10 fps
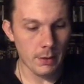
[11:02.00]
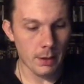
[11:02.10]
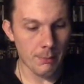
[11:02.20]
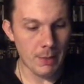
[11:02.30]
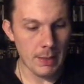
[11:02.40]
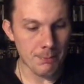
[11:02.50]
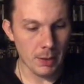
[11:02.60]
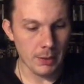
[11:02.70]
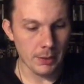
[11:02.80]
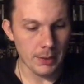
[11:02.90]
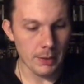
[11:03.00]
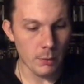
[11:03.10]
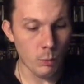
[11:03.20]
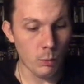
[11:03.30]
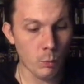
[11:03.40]
uh, Betty Buckley,
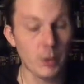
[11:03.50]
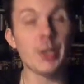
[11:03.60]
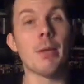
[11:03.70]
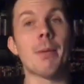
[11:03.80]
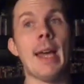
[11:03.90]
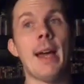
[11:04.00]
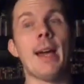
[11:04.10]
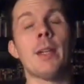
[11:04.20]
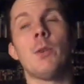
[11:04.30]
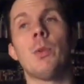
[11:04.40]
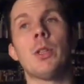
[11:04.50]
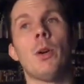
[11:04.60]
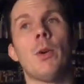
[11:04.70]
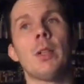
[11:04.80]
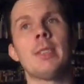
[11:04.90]
William Catt, who would
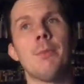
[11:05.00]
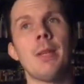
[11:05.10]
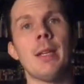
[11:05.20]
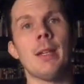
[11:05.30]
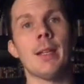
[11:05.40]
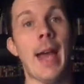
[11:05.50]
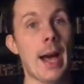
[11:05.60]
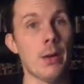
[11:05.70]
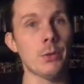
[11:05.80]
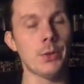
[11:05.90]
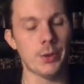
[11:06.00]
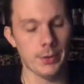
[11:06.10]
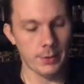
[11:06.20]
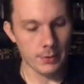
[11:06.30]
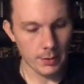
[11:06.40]
go on to be in House,
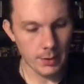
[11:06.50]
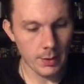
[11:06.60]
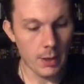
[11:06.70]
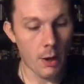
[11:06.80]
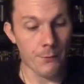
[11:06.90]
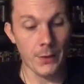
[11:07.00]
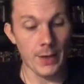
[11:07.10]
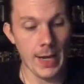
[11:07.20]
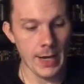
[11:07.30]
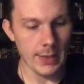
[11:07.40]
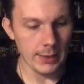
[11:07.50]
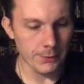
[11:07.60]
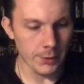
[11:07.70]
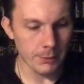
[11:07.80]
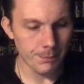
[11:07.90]
a fun 80s
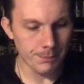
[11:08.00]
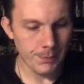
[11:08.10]
film.